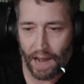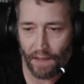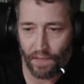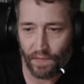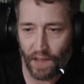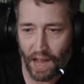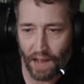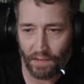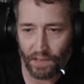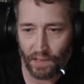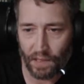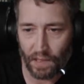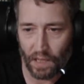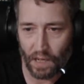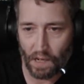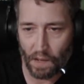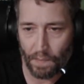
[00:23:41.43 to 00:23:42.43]
to have
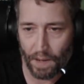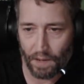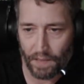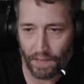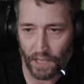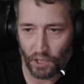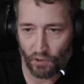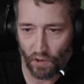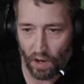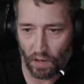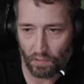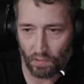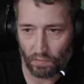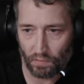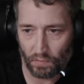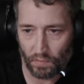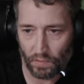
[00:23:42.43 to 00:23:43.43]
a better distro.
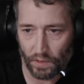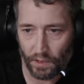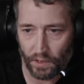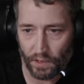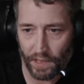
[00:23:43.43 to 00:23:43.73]
You need